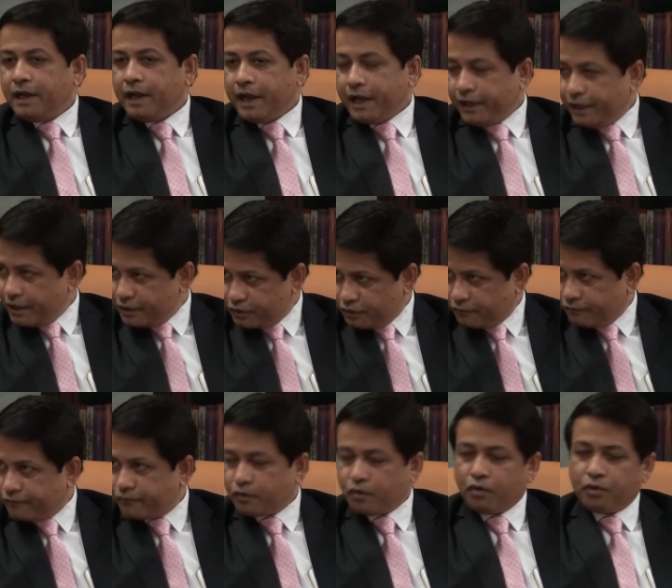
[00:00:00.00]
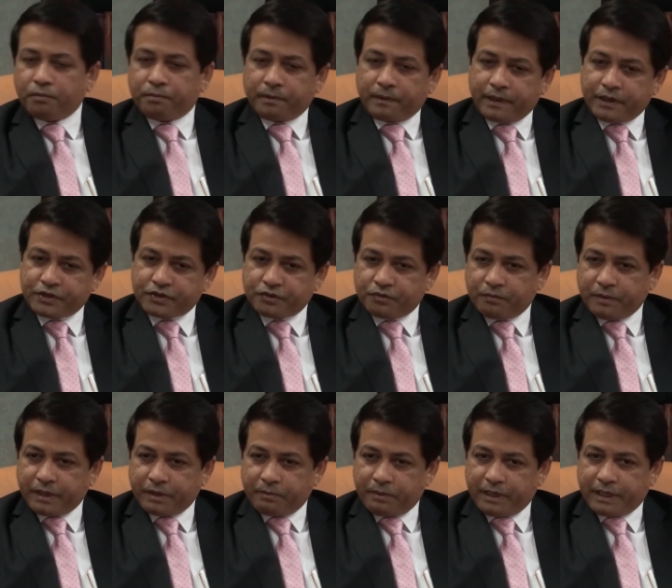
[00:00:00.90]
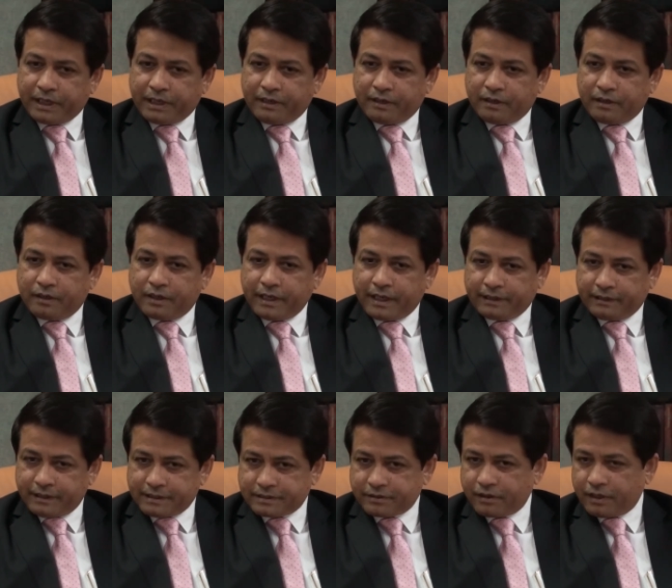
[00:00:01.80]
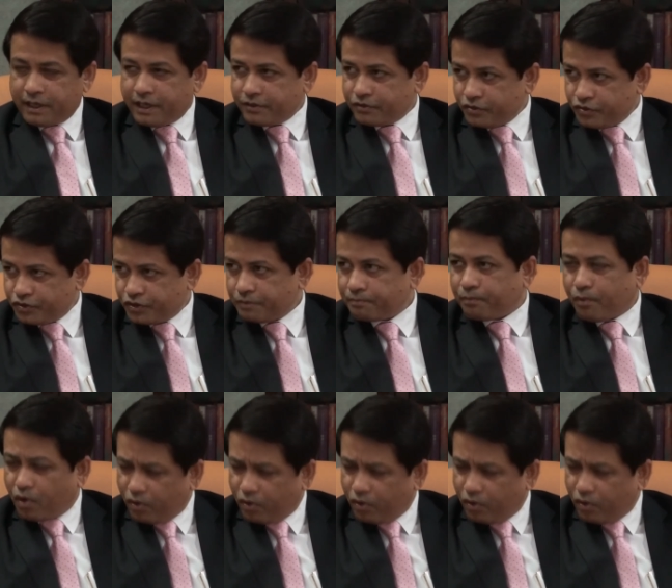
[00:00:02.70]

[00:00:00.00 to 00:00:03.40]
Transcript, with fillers: areas of cooperation where we can take this relationship,